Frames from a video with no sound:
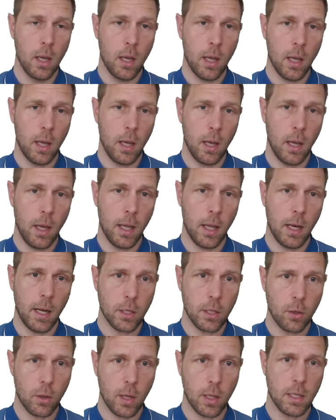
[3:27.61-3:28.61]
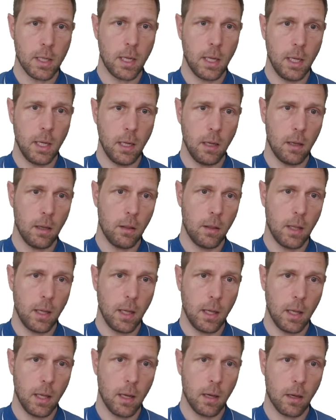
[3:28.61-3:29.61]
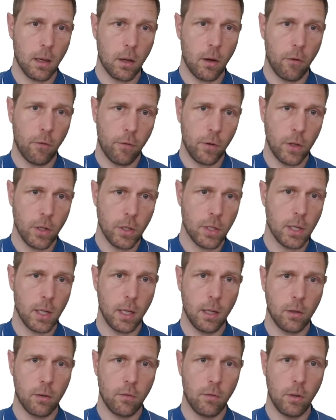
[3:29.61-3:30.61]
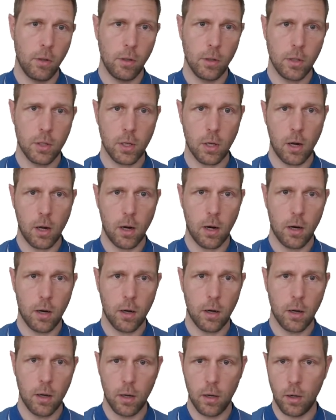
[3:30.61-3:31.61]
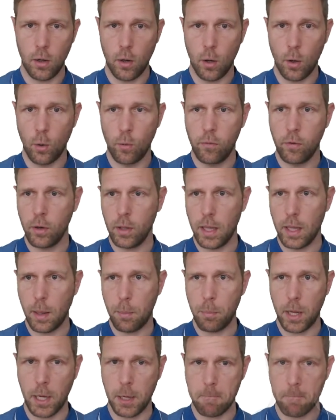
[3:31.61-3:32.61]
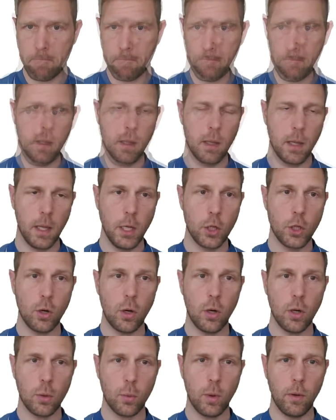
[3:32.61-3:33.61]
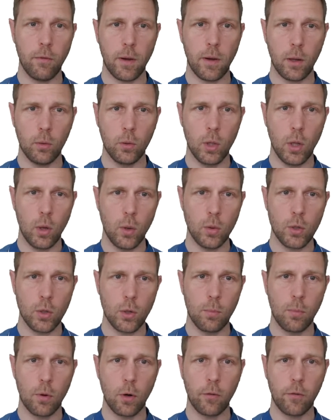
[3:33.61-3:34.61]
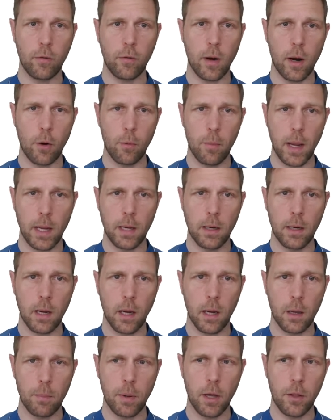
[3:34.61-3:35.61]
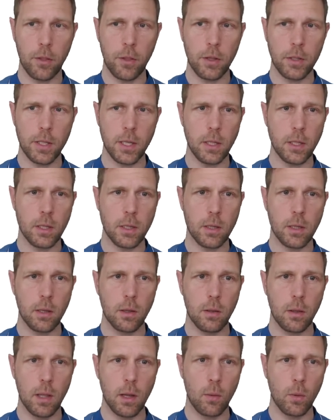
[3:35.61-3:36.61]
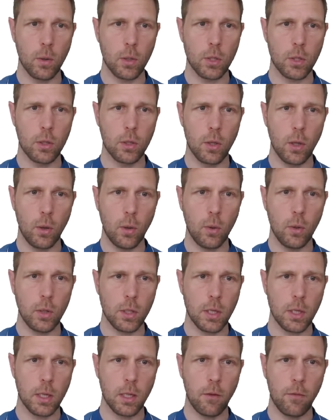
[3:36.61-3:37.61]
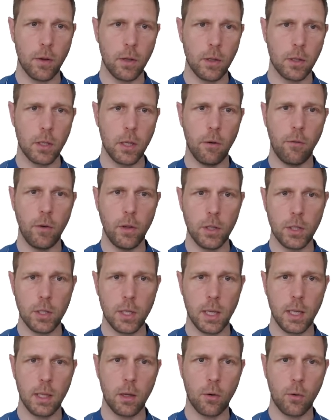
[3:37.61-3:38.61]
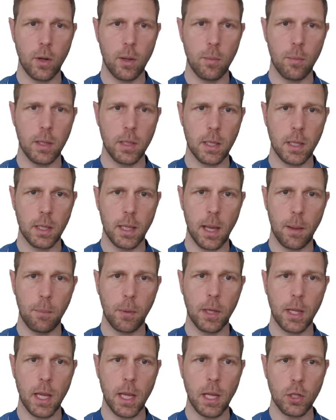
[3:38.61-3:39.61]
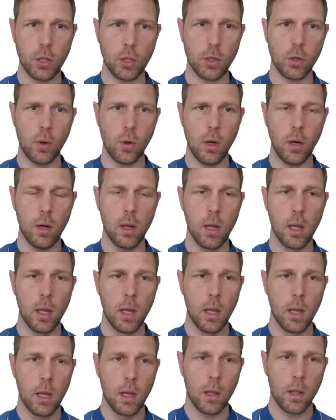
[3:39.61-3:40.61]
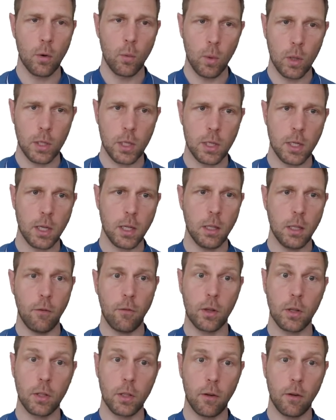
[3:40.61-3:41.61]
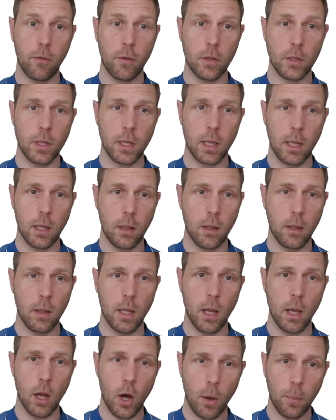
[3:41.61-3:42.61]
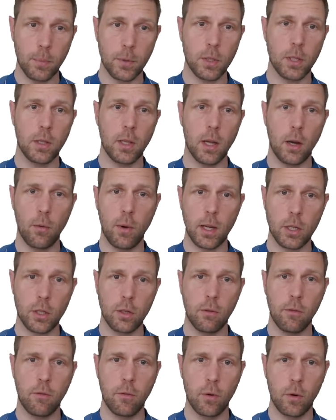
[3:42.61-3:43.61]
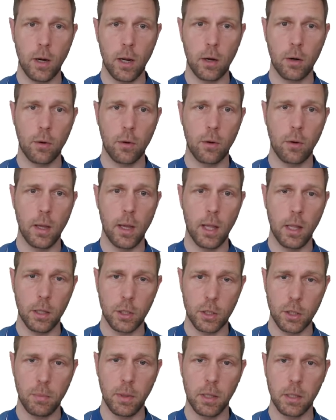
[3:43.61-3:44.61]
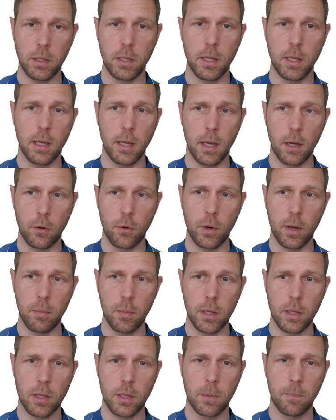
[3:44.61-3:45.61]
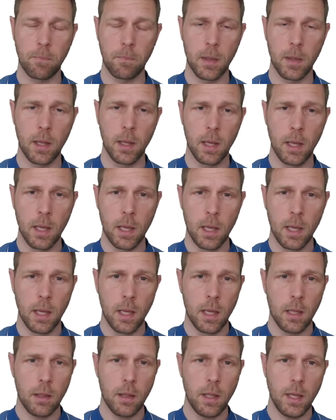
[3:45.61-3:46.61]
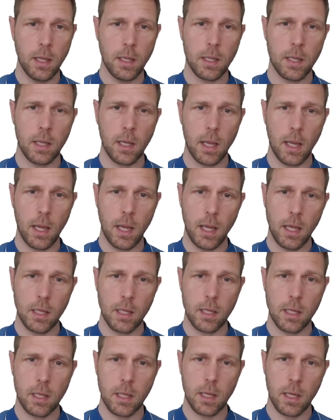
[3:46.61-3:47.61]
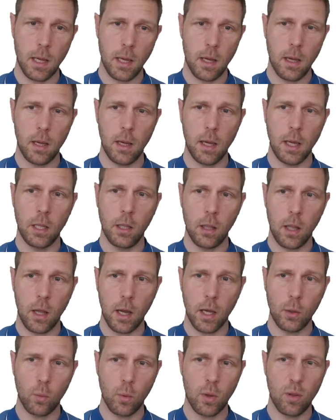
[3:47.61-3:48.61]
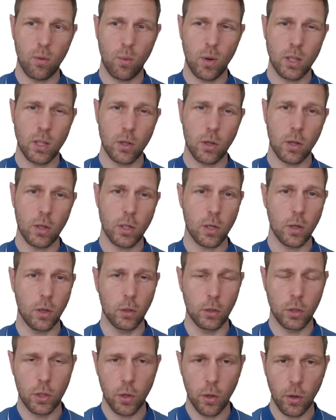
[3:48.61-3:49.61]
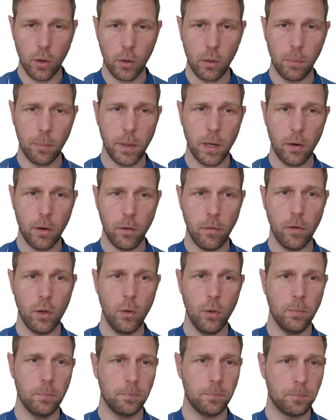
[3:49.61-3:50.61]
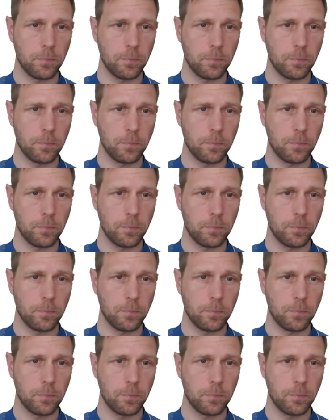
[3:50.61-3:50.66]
And as you can see, the confidence intervals are overlapping. In short, we found no support for our main hypothesis. There was no significant difference in agreement in application score. There was a significant difference in the opposite direction for eligibility agreement. This is in line with research on journal peer review.